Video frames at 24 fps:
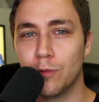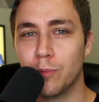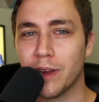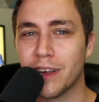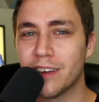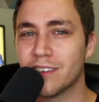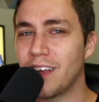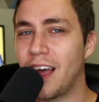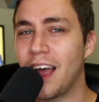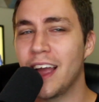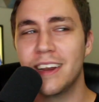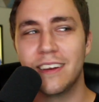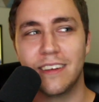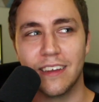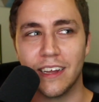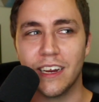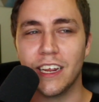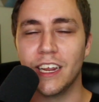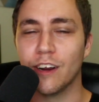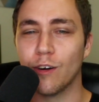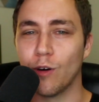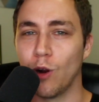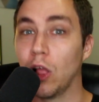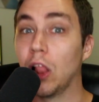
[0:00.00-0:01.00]
because I did
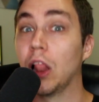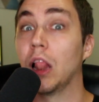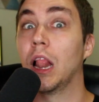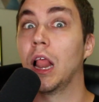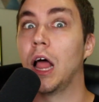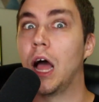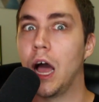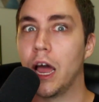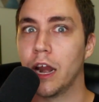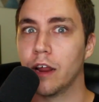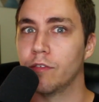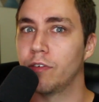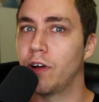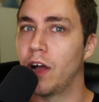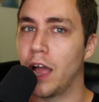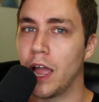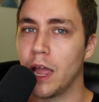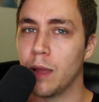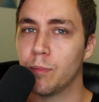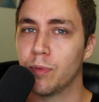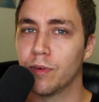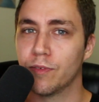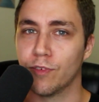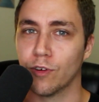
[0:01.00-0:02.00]
hear a lot of
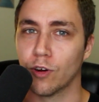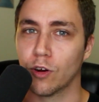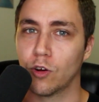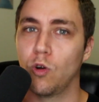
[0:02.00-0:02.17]
hype for